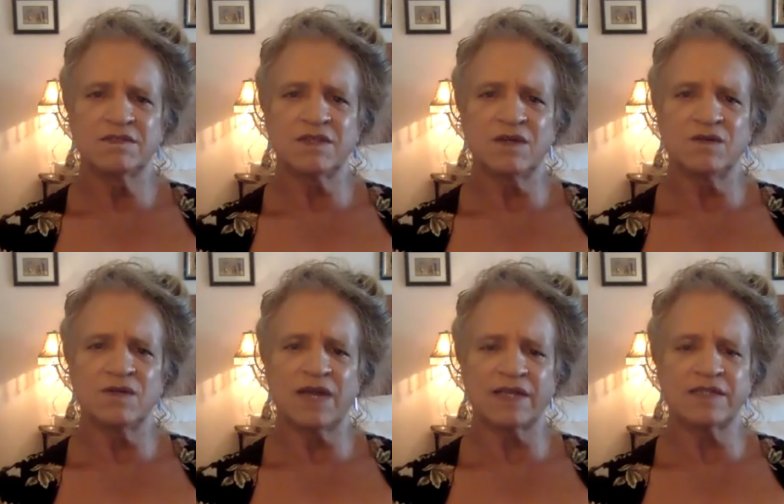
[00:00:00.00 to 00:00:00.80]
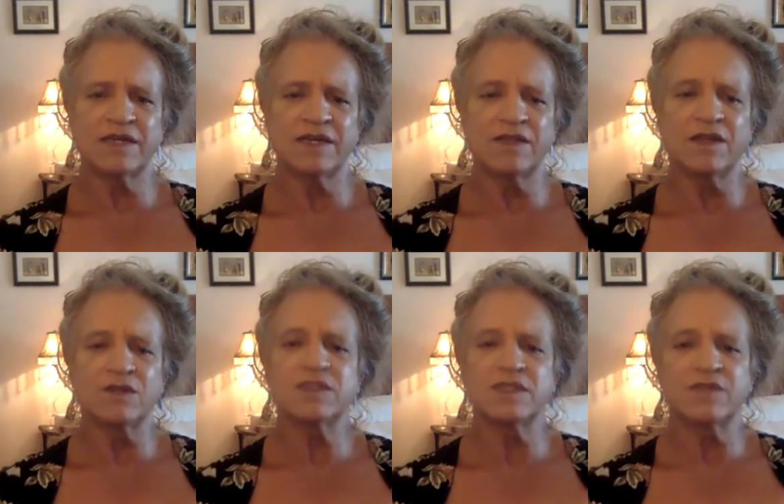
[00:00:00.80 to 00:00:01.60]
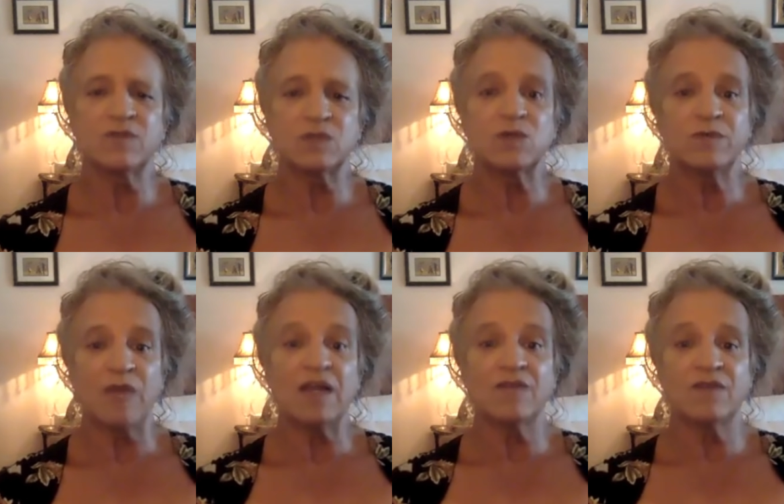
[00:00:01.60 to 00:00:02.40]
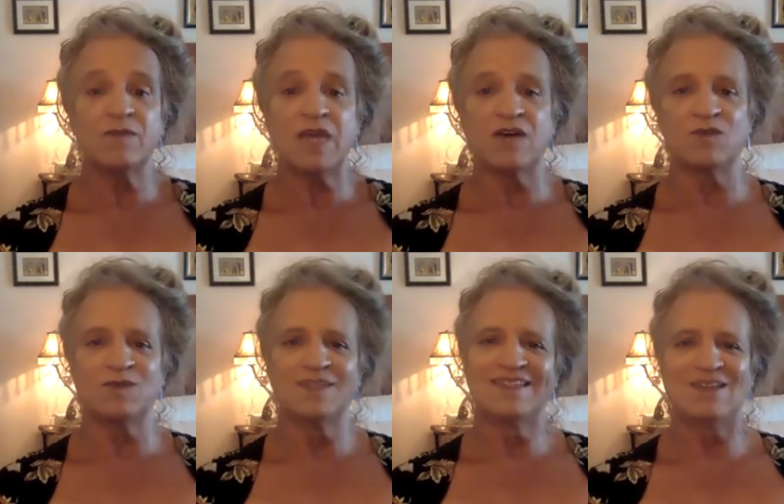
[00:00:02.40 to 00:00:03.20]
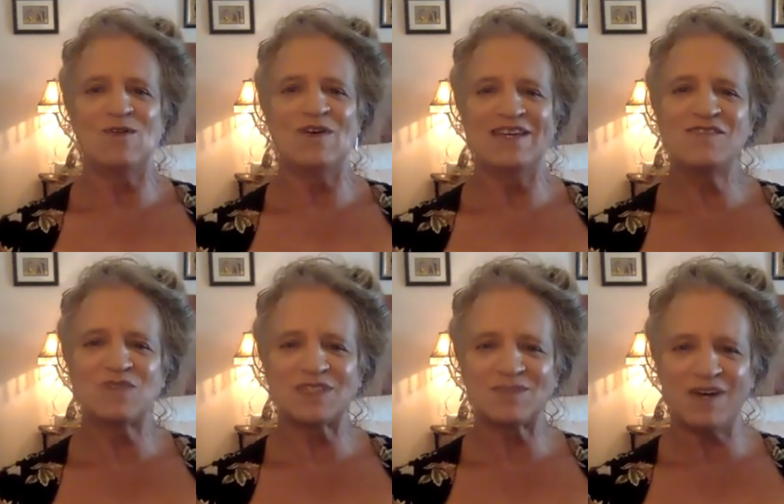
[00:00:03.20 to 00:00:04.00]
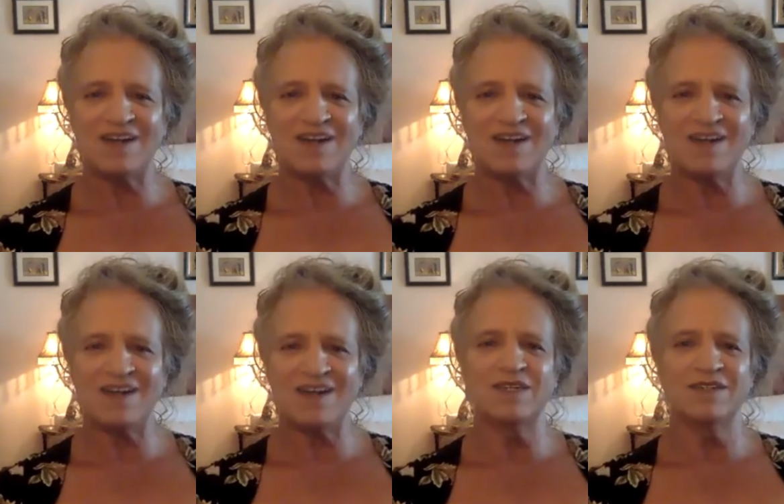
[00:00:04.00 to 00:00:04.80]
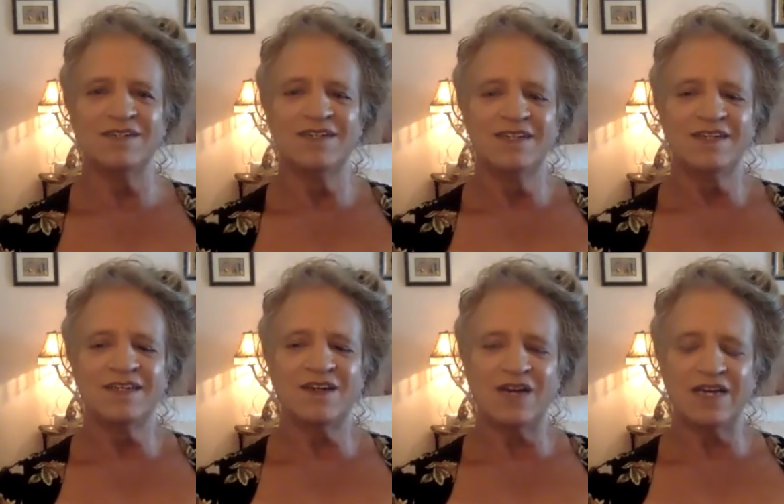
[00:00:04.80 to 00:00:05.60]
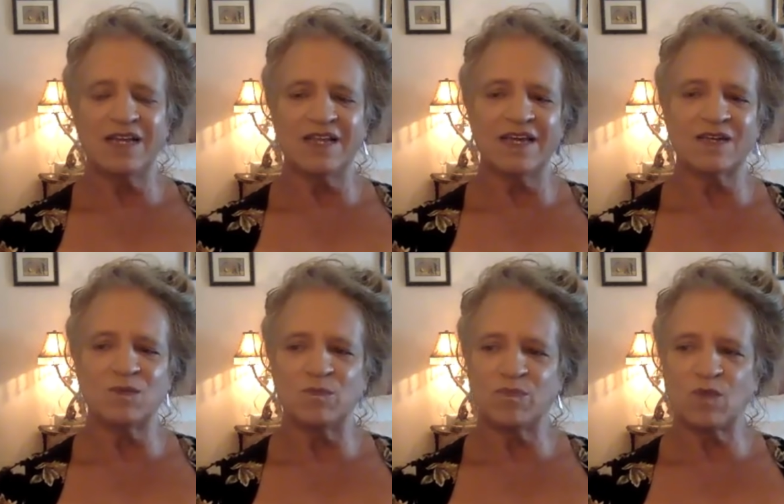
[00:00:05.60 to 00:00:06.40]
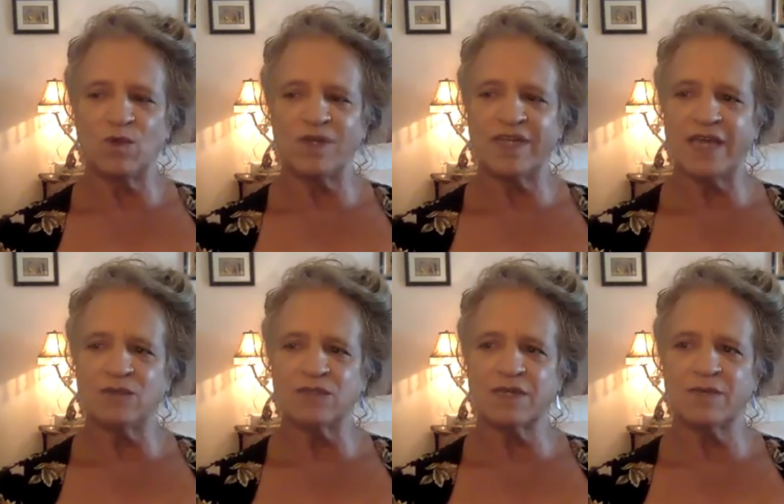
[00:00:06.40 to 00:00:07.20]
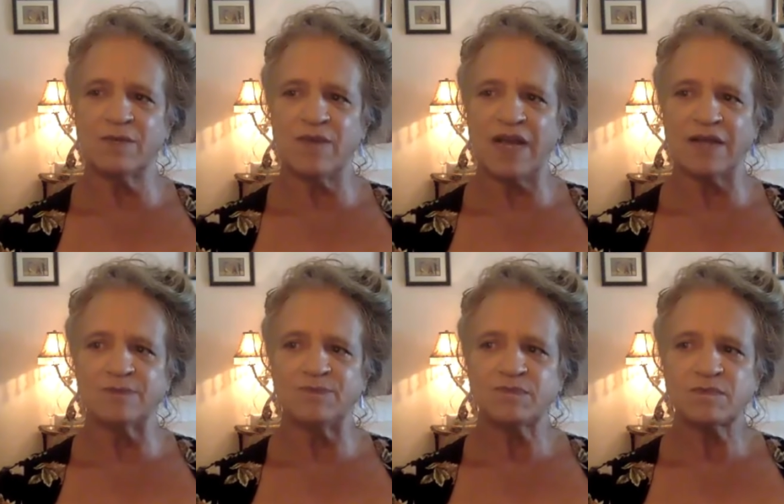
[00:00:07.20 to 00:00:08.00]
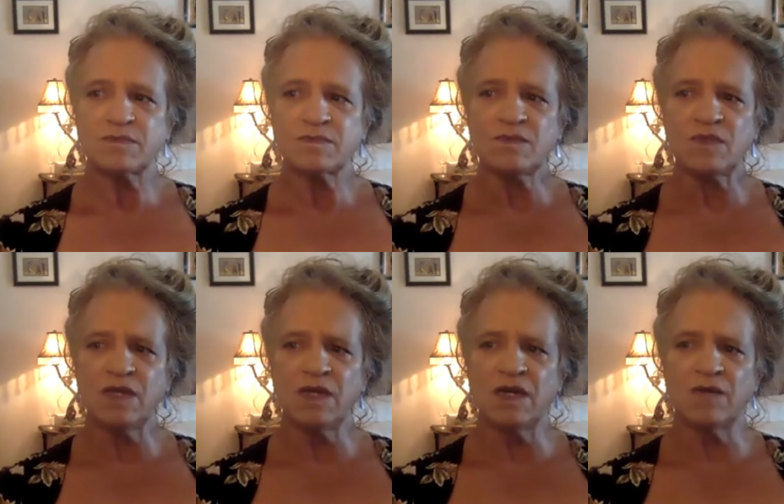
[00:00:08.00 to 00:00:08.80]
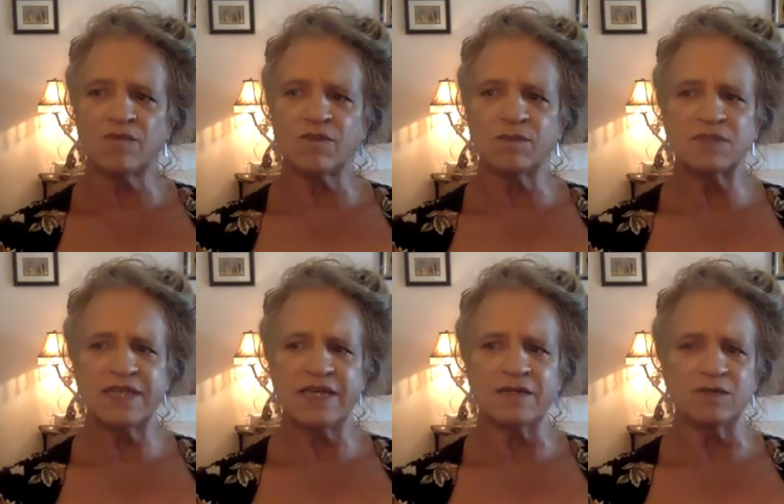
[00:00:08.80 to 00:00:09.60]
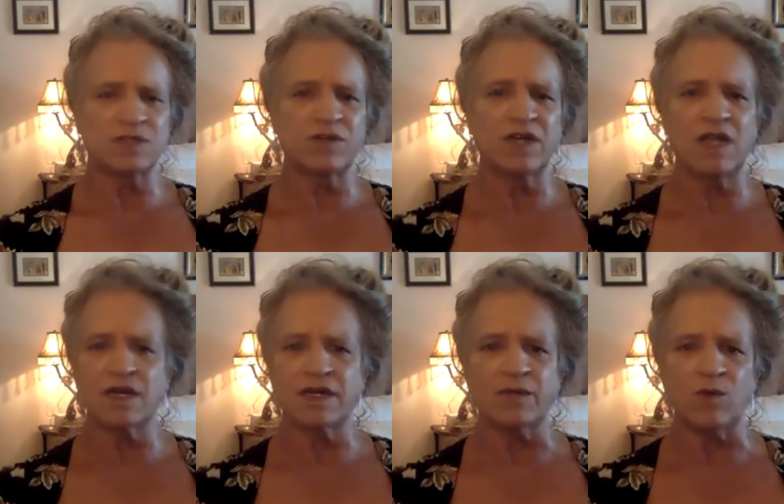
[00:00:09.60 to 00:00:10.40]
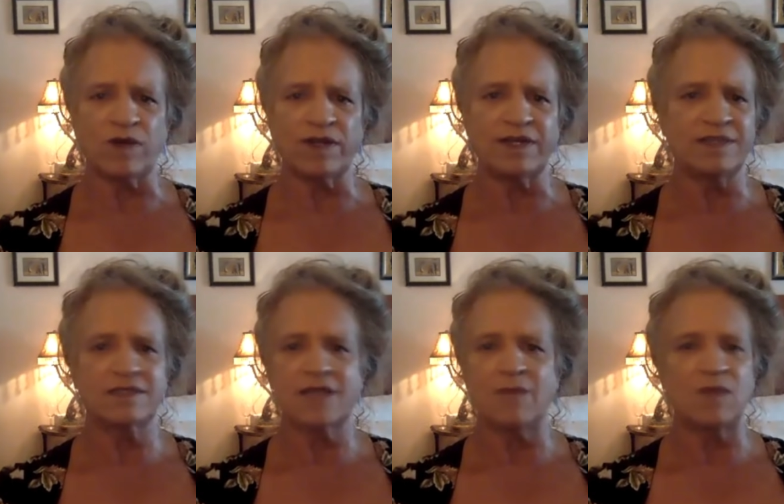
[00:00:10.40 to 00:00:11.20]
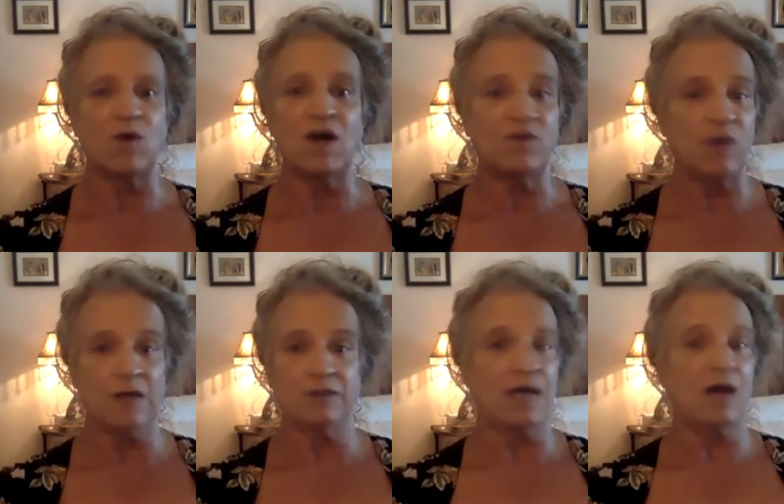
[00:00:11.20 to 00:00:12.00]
So I can tell you there is a difference between male and female, the way you respond, the way you know, it, like one day I was coming back from set, it was 3 o'clock in the morning, and I stopped at Waffle House.